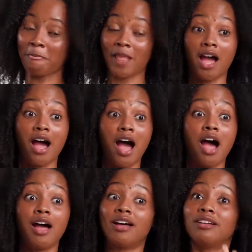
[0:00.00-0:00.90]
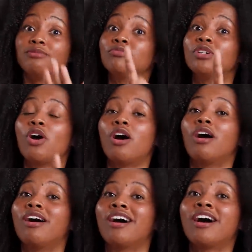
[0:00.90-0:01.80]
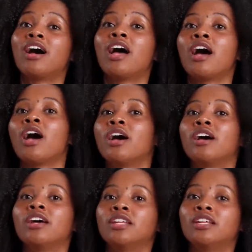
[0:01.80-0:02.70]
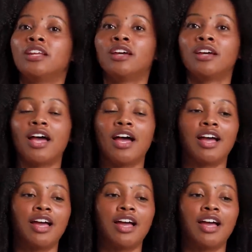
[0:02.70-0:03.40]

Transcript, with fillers: And it, eh, I only bring that up because that's where Kevin Samuels comes in.